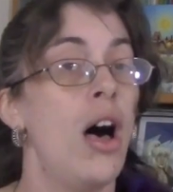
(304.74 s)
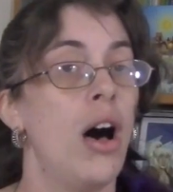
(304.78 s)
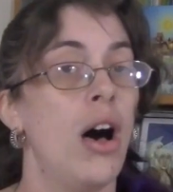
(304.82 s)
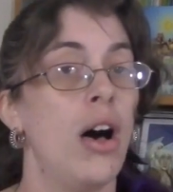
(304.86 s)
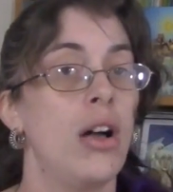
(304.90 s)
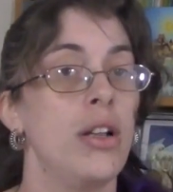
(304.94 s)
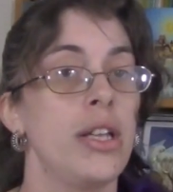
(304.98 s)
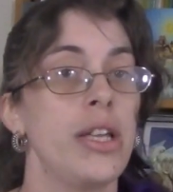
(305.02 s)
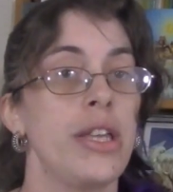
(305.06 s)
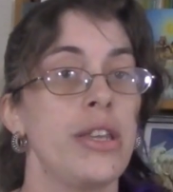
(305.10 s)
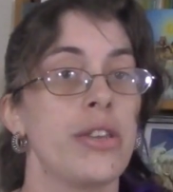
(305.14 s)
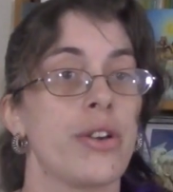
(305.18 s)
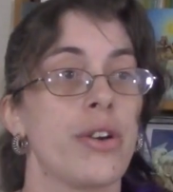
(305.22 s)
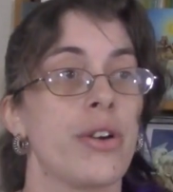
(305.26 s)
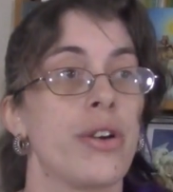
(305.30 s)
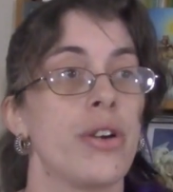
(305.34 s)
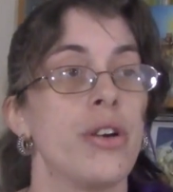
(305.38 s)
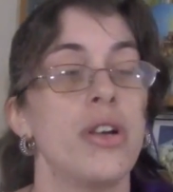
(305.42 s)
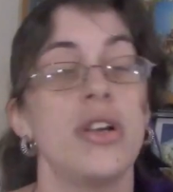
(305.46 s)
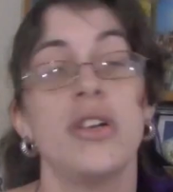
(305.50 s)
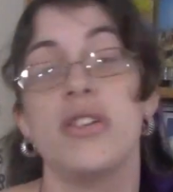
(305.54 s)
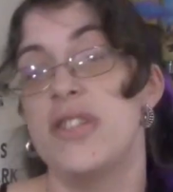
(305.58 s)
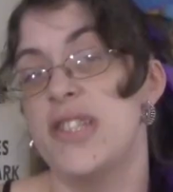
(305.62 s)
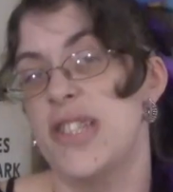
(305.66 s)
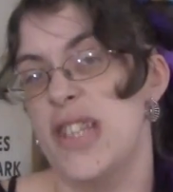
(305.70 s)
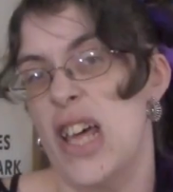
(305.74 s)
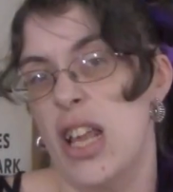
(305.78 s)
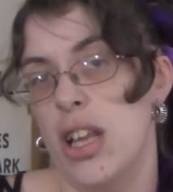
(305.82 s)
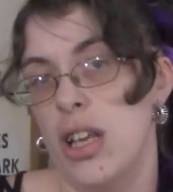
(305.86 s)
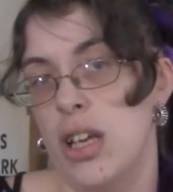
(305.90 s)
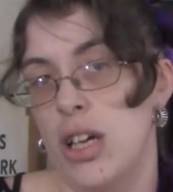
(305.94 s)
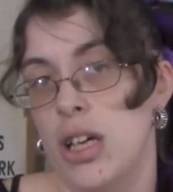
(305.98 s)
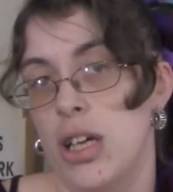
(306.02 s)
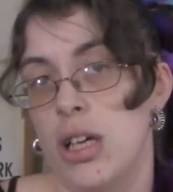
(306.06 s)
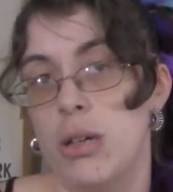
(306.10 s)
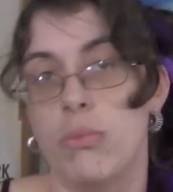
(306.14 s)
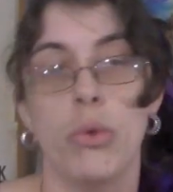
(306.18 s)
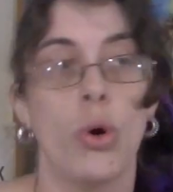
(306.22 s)
I'll either sell
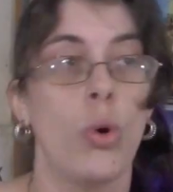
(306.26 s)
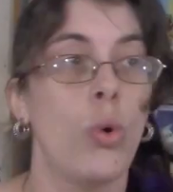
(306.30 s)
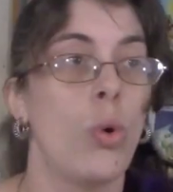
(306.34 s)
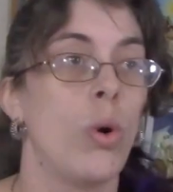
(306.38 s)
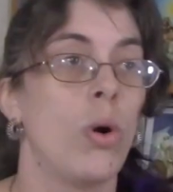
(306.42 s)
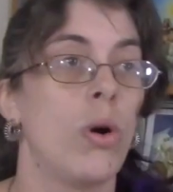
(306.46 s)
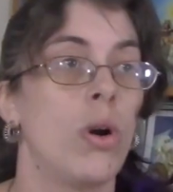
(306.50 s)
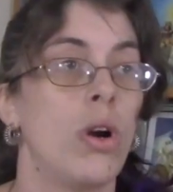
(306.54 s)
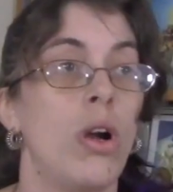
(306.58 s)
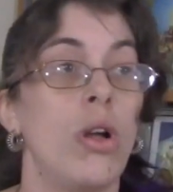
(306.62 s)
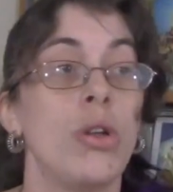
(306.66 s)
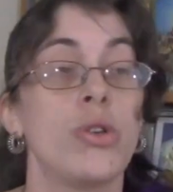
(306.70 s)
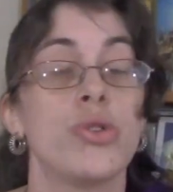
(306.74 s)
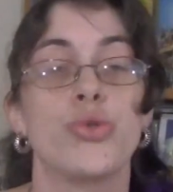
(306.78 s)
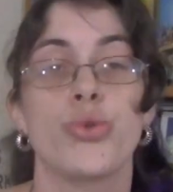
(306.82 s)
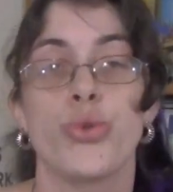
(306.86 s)
them or I'll